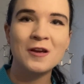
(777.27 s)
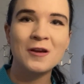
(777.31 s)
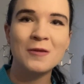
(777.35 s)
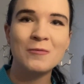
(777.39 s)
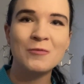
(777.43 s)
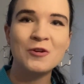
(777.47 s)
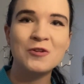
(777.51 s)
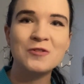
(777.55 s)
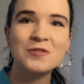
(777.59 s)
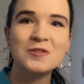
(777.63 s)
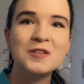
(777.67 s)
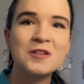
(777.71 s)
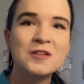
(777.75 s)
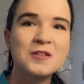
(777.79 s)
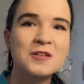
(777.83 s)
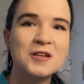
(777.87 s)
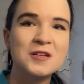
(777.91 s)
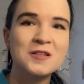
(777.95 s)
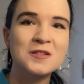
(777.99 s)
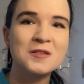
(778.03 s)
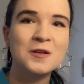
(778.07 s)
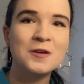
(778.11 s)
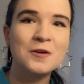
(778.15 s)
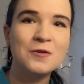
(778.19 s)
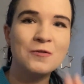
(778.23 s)
because the
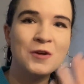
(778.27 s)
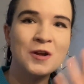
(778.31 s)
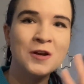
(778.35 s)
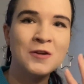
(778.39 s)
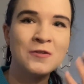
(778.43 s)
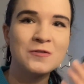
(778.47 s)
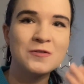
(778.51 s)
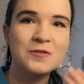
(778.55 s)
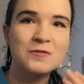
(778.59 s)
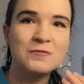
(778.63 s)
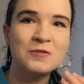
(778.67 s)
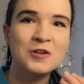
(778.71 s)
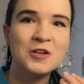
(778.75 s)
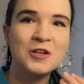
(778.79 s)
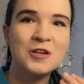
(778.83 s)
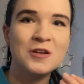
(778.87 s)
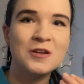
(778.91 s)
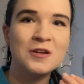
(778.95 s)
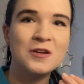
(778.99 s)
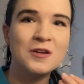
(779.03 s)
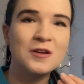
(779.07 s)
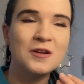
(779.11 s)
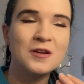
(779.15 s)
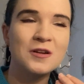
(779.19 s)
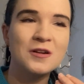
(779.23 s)
tester, you cannot
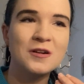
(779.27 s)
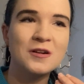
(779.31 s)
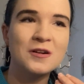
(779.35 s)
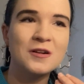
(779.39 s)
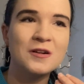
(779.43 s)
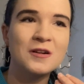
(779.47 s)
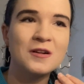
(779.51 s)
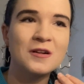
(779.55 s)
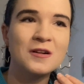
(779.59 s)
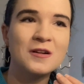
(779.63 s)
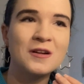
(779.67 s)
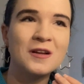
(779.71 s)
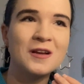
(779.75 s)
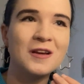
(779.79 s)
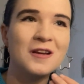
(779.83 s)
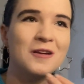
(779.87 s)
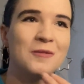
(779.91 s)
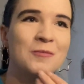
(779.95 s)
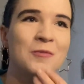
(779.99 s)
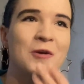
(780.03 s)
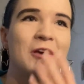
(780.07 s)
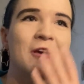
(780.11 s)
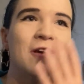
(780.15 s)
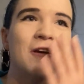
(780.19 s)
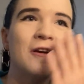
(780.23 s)
really like
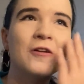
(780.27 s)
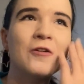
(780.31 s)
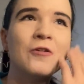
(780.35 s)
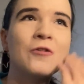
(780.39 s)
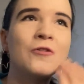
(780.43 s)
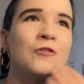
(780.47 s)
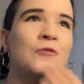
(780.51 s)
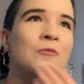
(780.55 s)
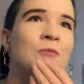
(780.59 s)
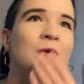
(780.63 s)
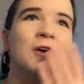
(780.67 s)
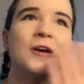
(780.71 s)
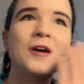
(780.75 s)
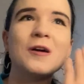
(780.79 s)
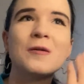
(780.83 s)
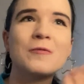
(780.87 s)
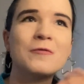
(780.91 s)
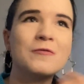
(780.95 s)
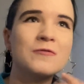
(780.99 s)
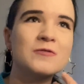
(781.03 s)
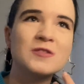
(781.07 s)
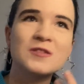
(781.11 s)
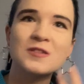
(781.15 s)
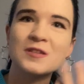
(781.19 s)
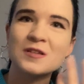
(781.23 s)
make a whole makeup
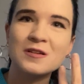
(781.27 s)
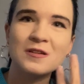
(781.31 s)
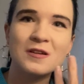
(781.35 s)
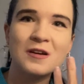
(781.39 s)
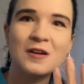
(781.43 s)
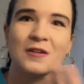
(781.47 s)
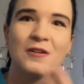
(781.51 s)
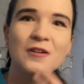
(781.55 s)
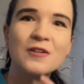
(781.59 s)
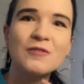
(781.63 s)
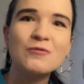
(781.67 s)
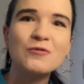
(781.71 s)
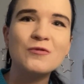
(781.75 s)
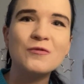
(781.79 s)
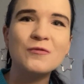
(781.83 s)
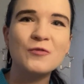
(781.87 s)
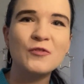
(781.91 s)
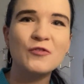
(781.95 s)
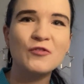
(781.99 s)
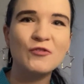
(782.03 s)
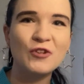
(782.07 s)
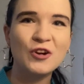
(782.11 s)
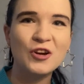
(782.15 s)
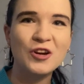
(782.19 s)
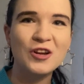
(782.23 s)
of this. It would be
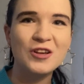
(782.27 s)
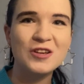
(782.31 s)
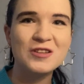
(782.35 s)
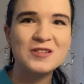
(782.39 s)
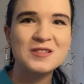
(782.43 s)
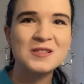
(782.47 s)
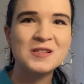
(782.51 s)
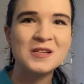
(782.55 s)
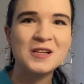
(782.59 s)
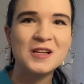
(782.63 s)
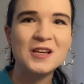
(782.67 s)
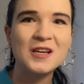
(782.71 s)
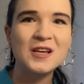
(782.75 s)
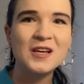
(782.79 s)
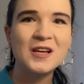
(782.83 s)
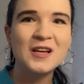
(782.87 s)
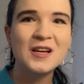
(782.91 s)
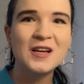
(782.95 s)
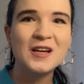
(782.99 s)
very silly.